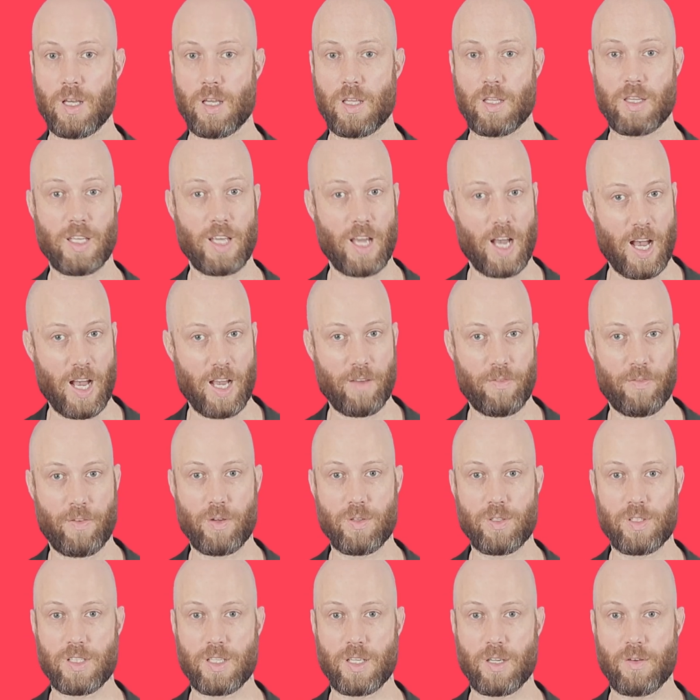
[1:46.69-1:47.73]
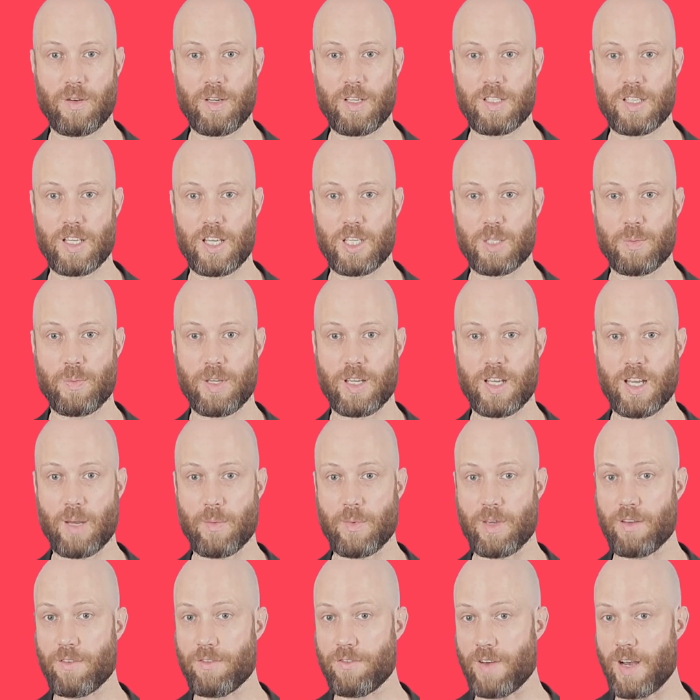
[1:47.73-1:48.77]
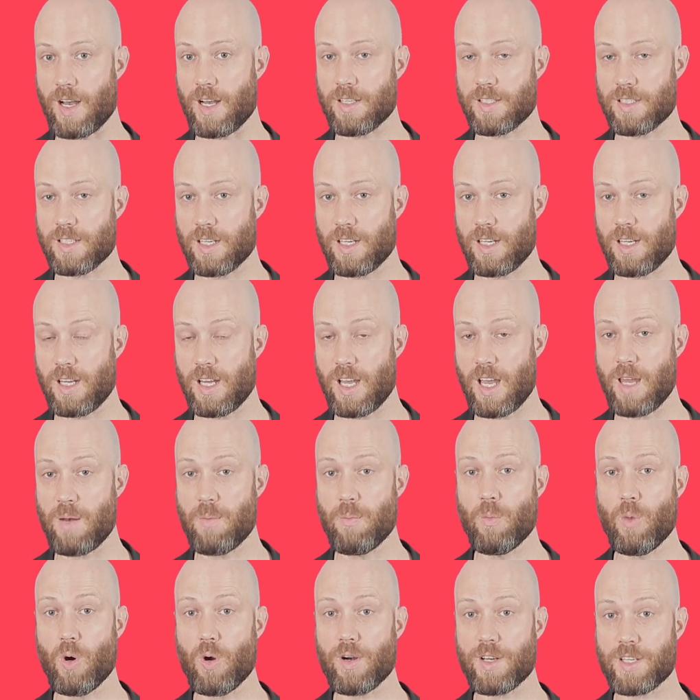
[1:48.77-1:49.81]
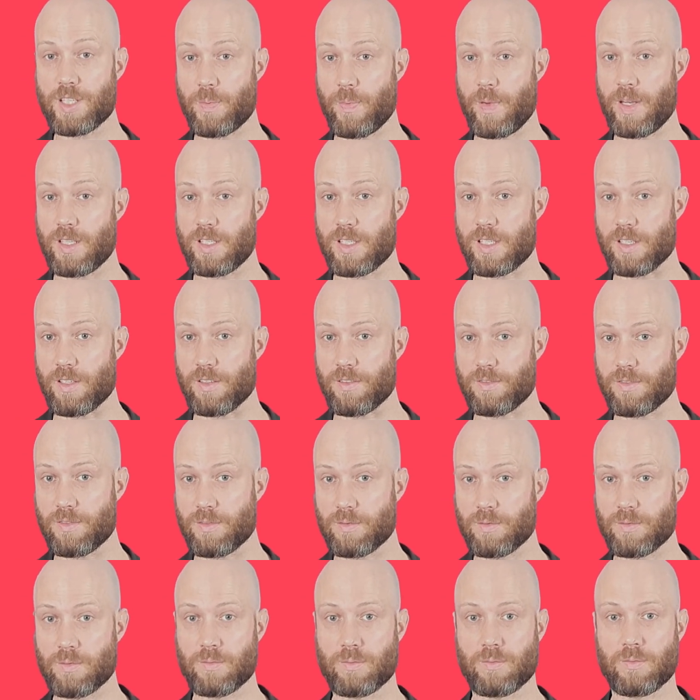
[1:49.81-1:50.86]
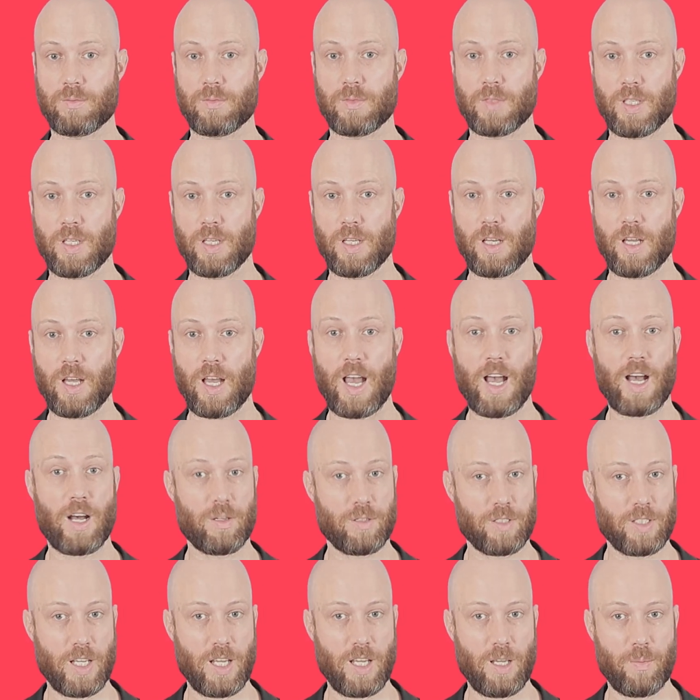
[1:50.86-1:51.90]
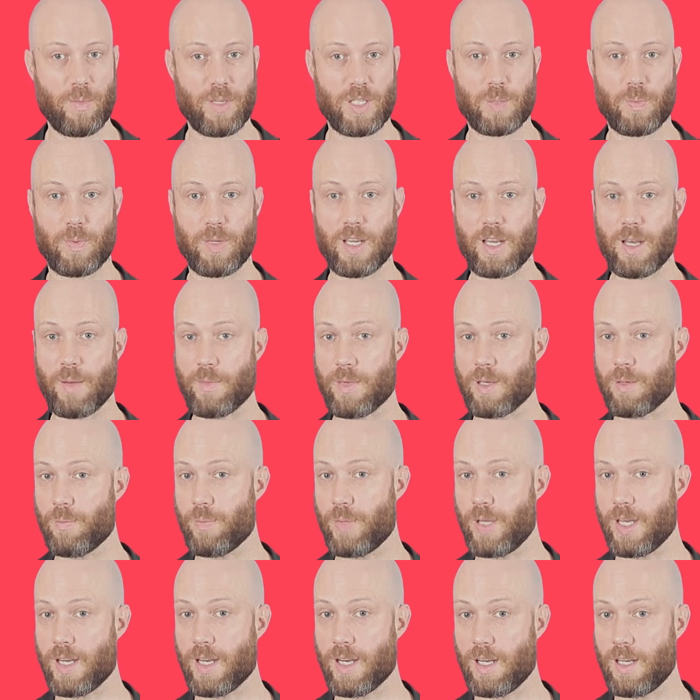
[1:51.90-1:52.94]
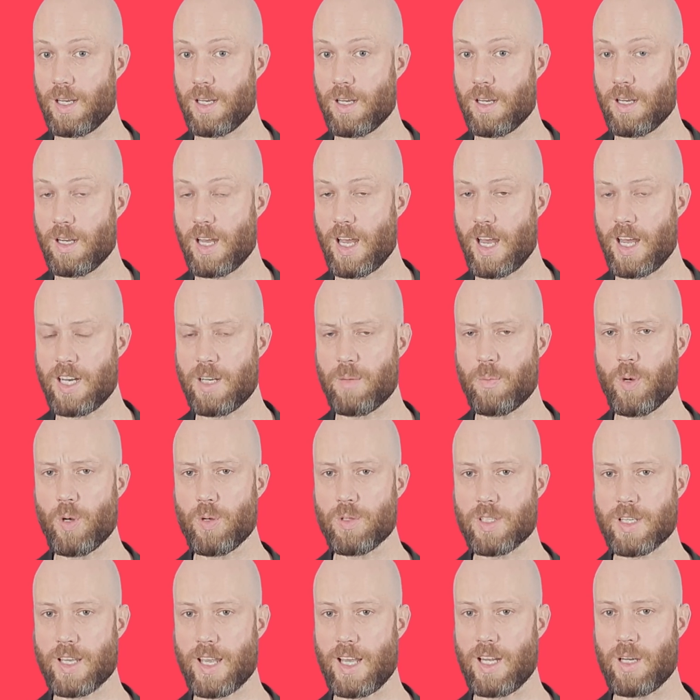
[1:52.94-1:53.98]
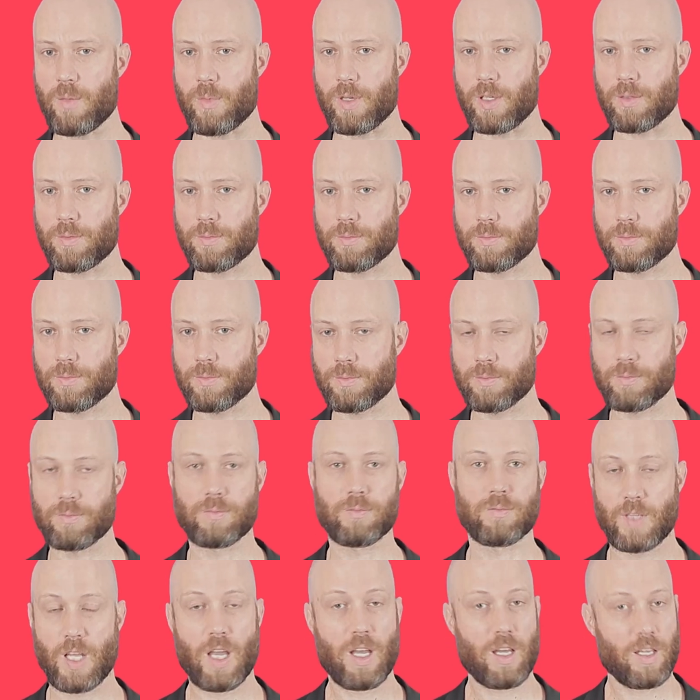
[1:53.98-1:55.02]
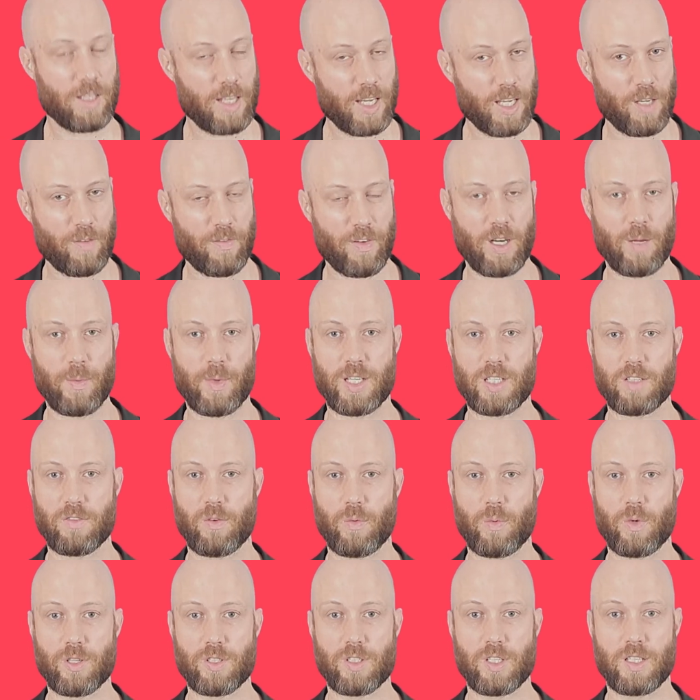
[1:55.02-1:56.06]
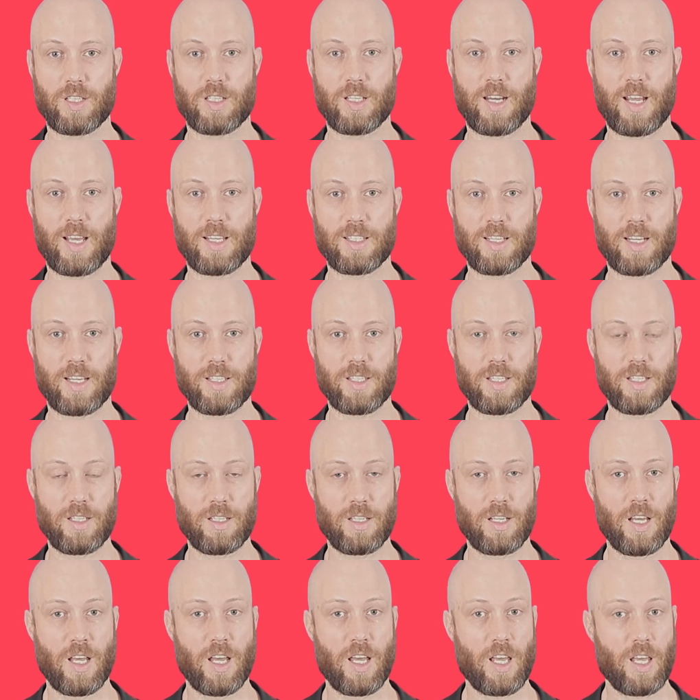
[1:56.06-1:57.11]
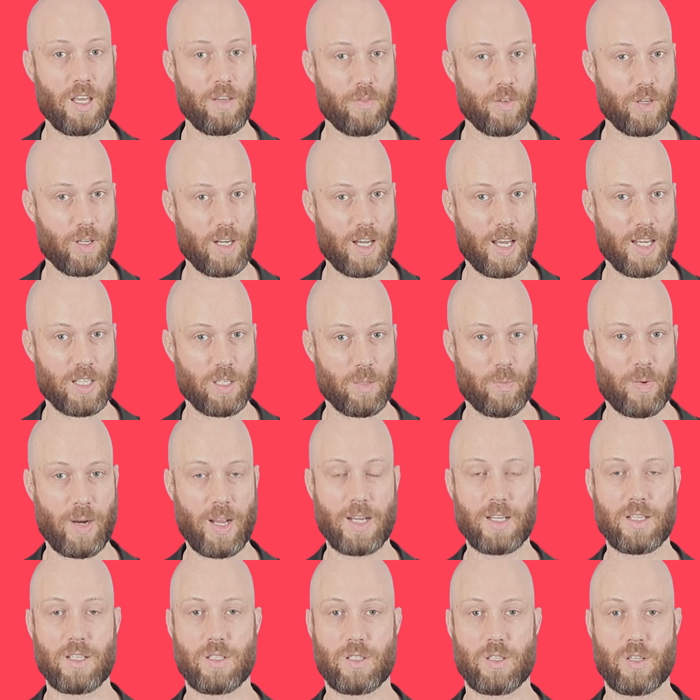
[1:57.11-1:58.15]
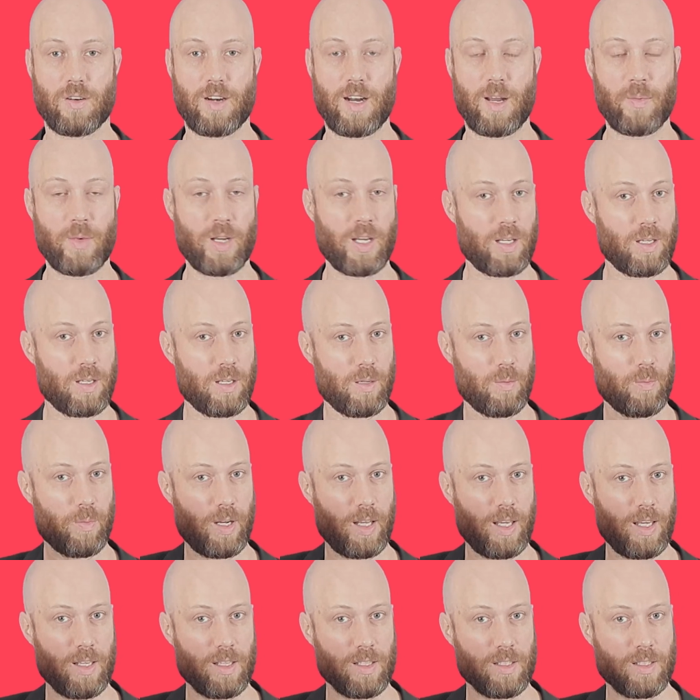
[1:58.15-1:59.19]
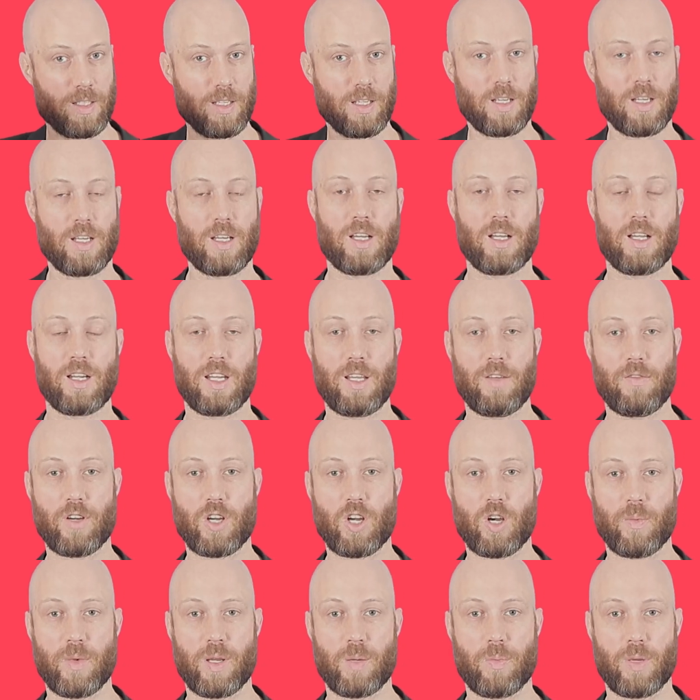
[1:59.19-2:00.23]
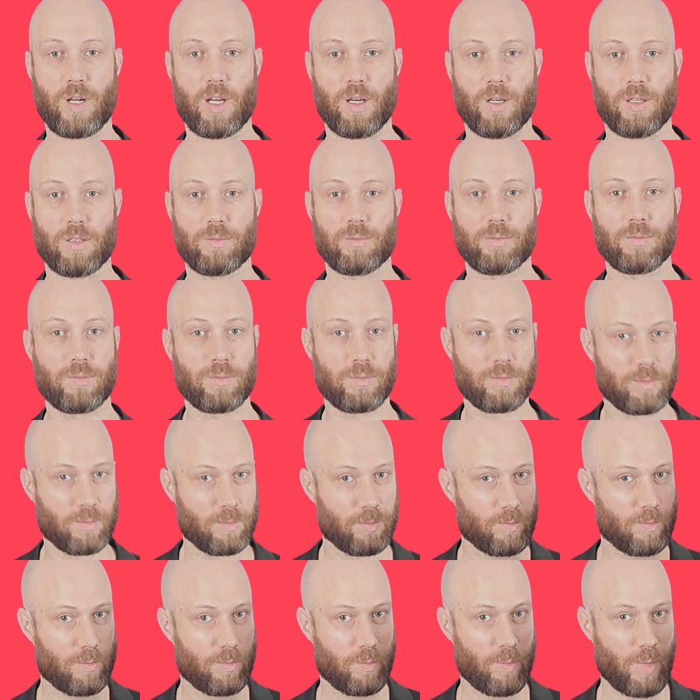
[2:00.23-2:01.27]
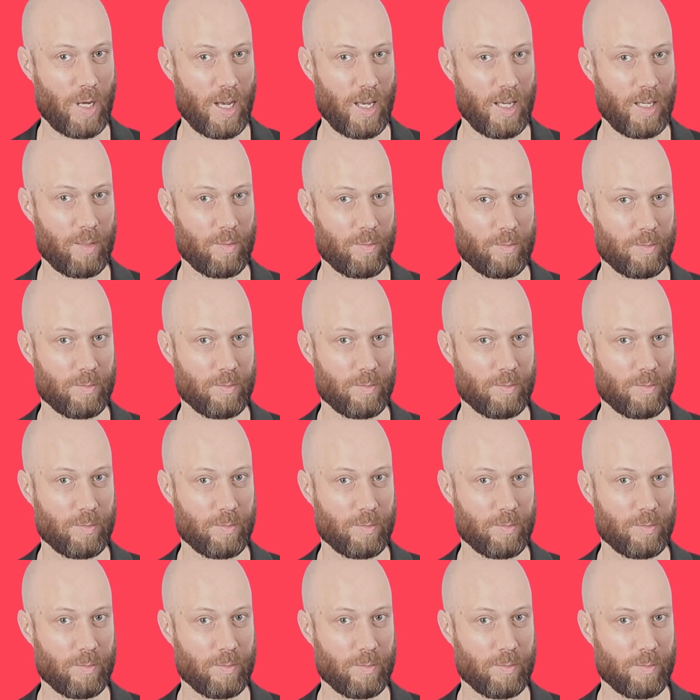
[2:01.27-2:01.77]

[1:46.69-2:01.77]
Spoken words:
The iPhone series is becoming faster and more expensive. Our team is becoming bigger and more scalable. Thank you very much for watching today's lesson. If you'd like to practice the grammar, please leave a comment below. Bye.